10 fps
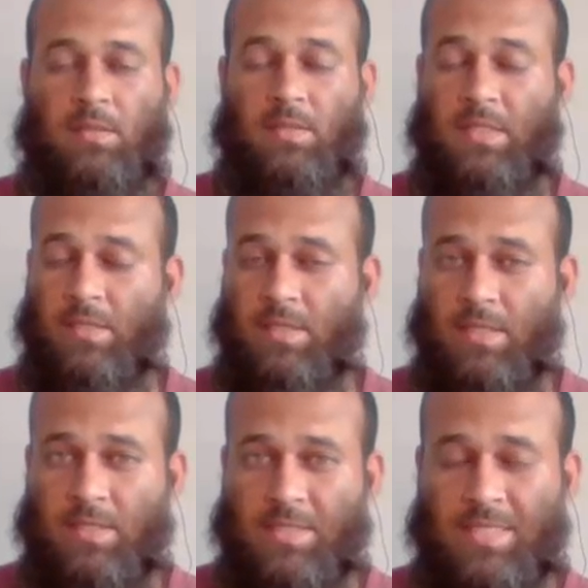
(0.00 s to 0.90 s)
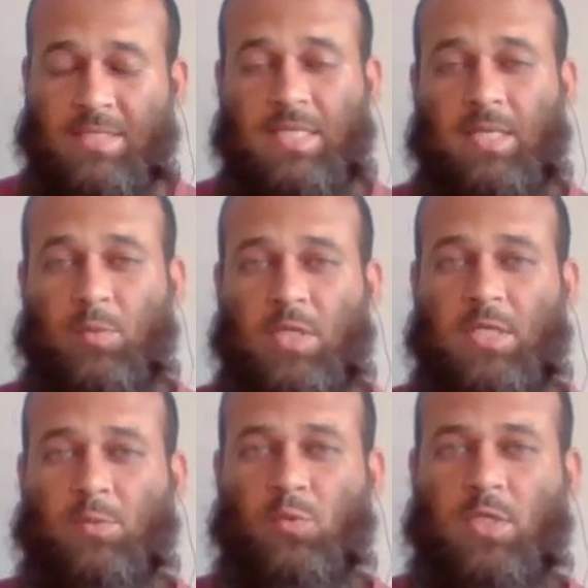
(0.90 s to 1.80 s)
Dear kids, Assalamu
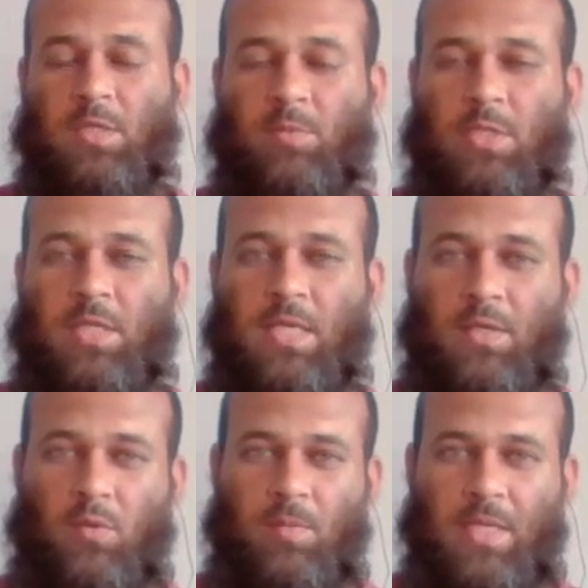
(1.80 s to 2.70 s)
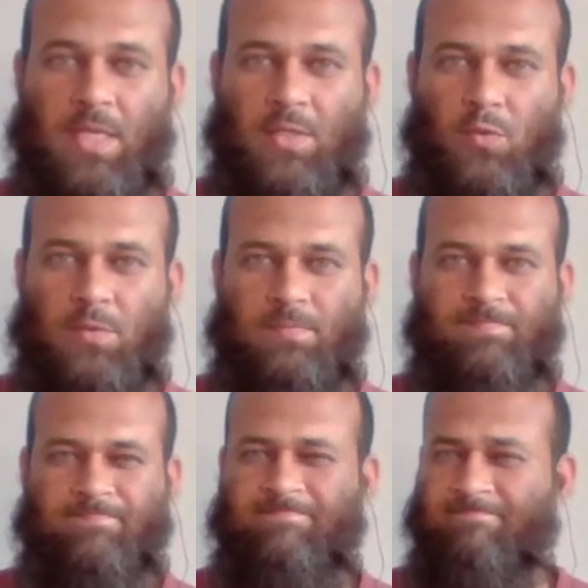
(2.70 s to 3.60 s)
alaikum wa rahmatullahi wa barakatuh.
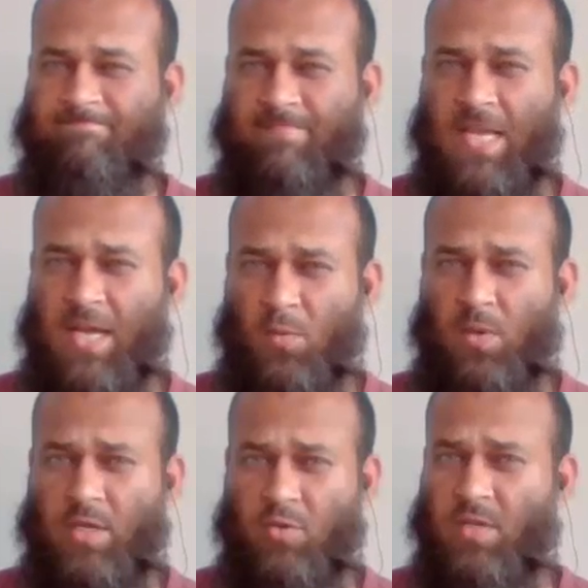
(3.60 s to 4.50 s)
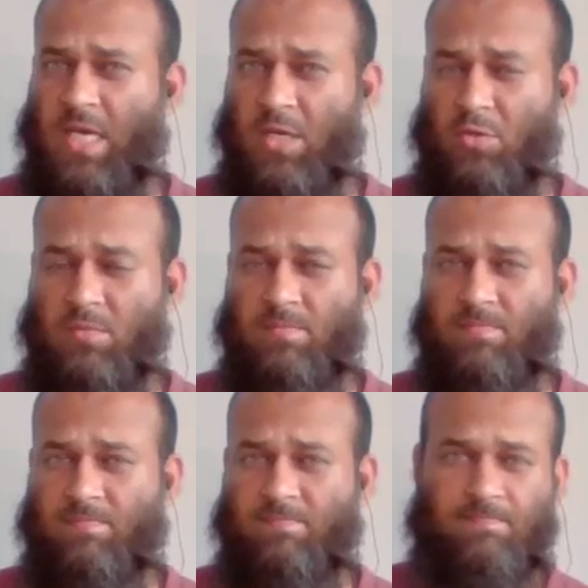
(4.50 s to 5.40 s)
How are you now?
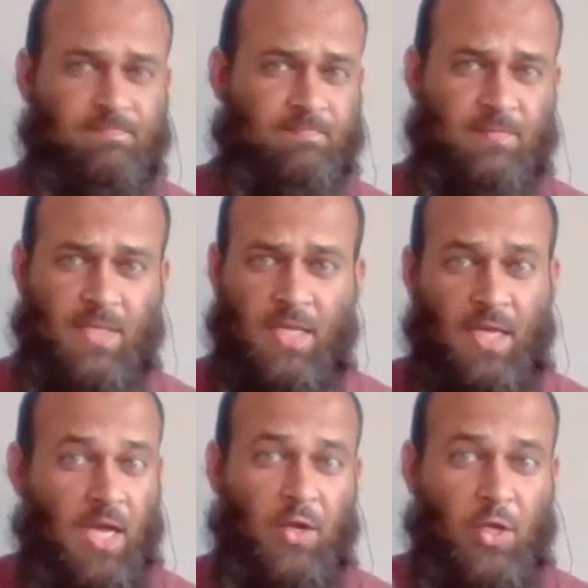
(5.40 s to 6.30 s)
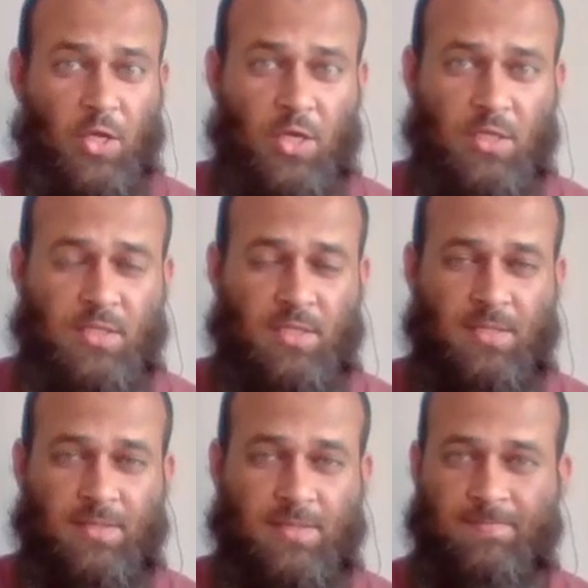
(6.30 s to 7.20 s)
Are you good?
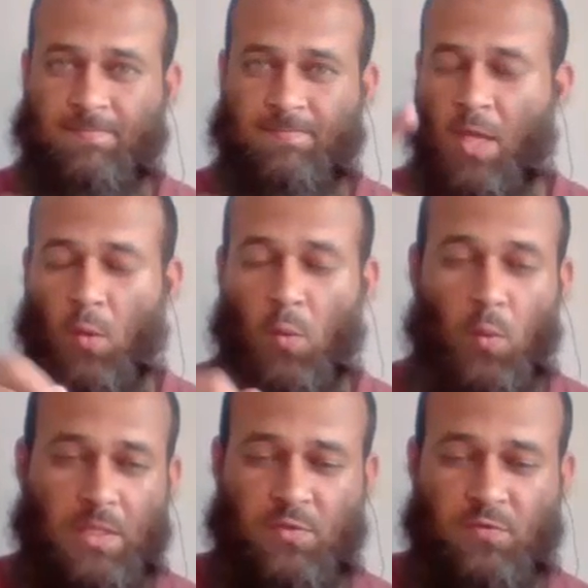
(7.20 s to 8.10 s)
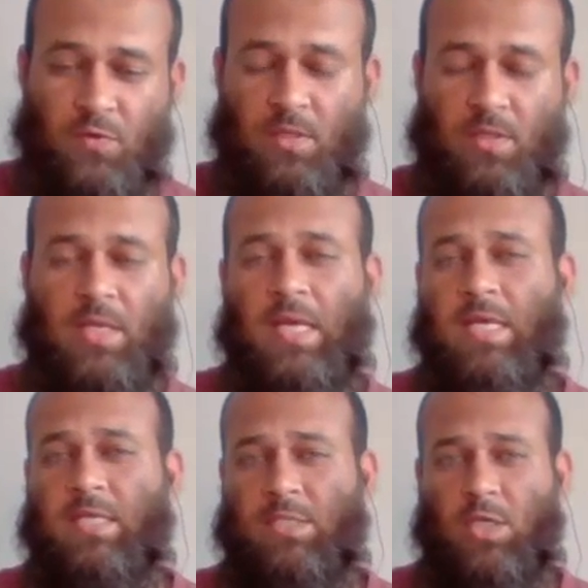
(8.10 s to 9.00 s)
Wonderful.
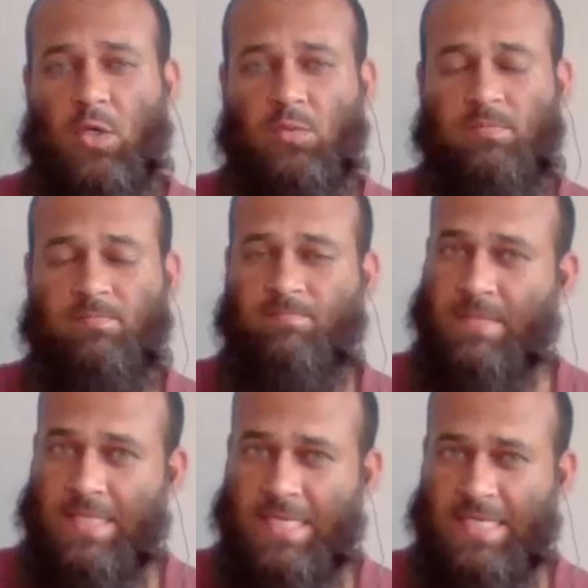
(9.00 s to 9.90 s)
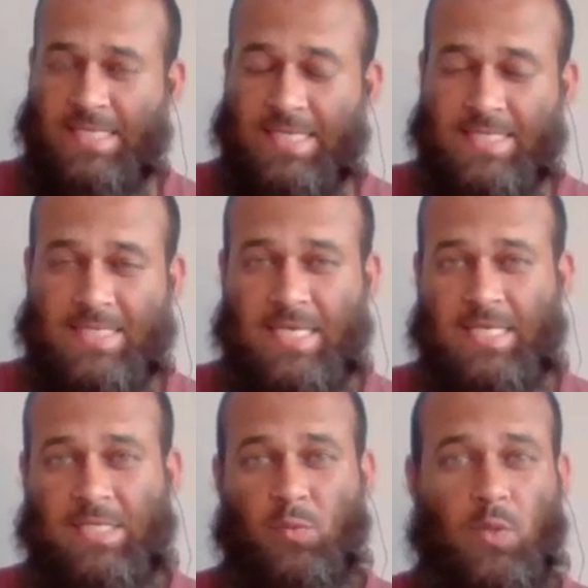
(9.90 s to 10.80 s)
So let's get
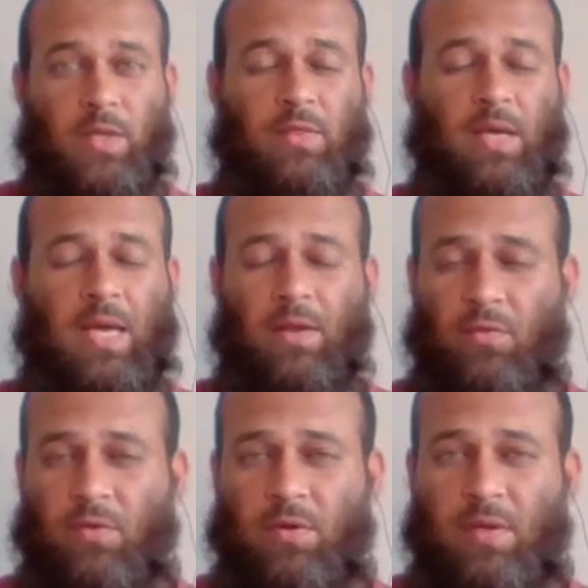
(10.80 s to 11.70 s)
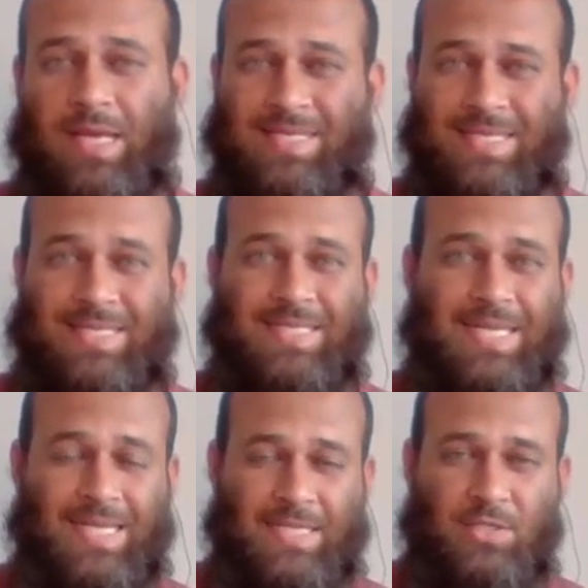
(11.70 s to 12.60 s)
started with another
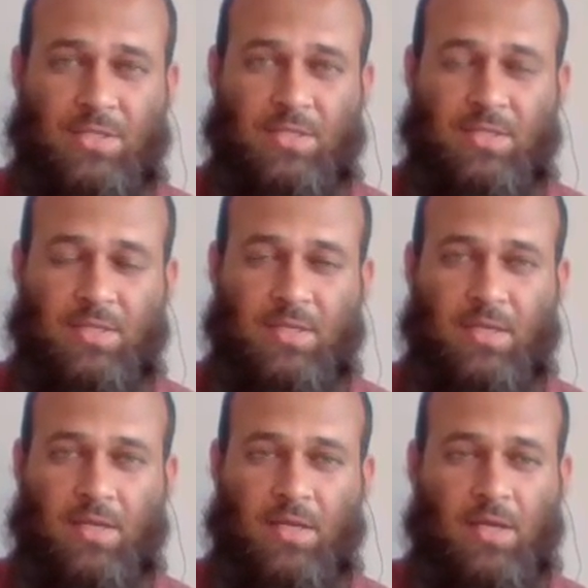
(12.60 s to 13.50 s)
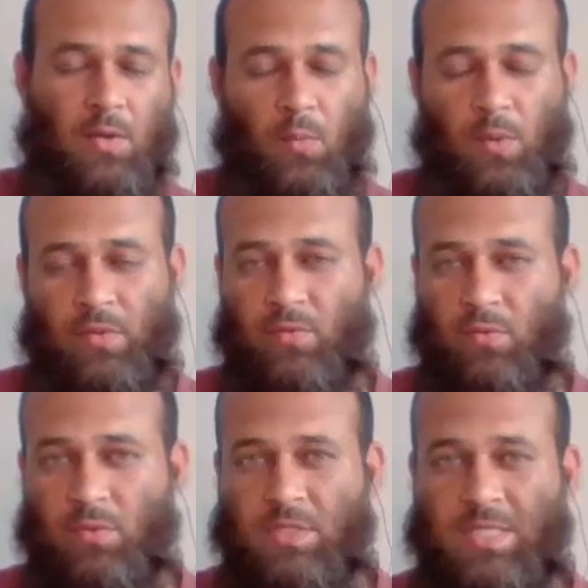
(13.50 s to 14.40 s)
SST lesson with
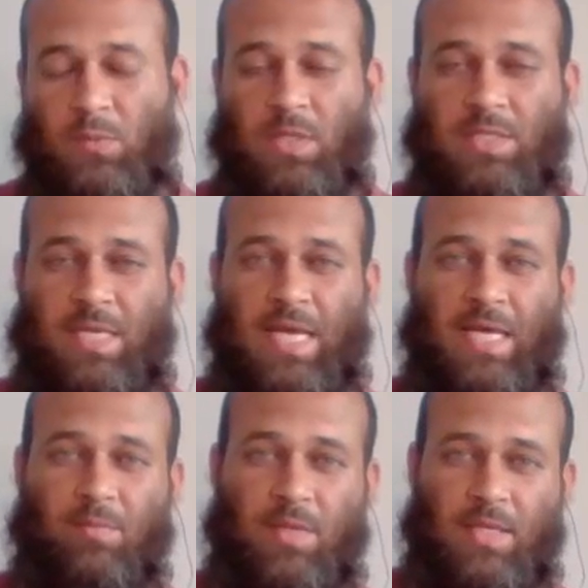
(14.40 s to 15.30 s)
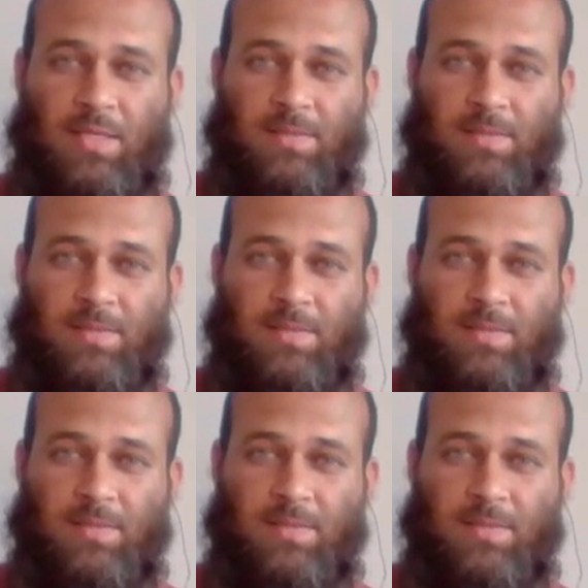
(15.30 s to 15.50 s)
Roots and Wings Academy.